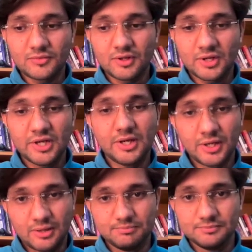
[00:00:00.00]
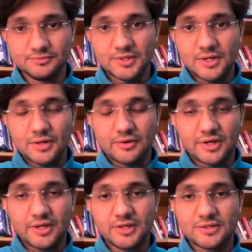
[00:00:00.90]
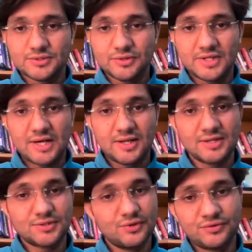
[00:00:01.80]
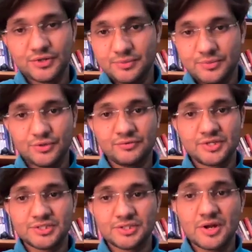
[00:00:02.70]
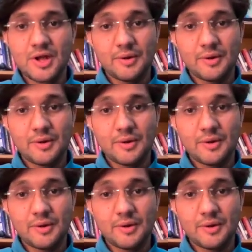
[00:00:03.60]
heating up. Okay, so in that case, go for the Pro version.